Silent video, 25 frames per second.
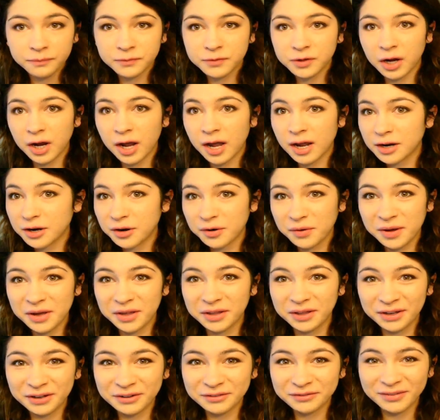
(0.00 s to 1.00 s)
Sorry, I know I
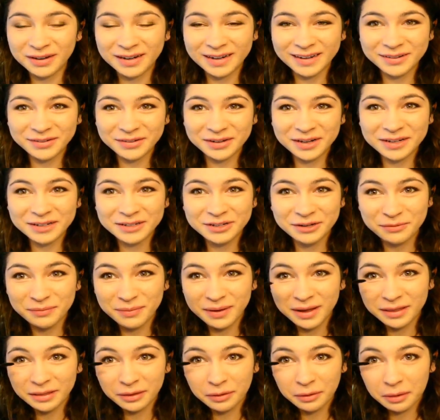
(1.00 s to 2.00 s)
look funny when I do
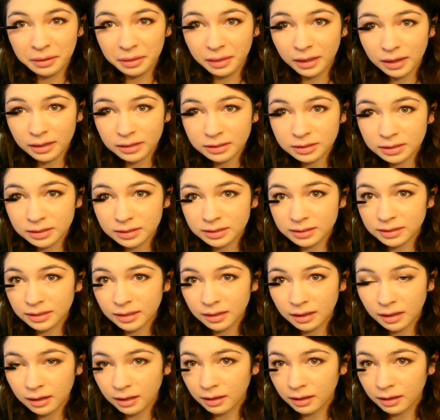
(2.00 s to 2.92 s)
my lower lashes.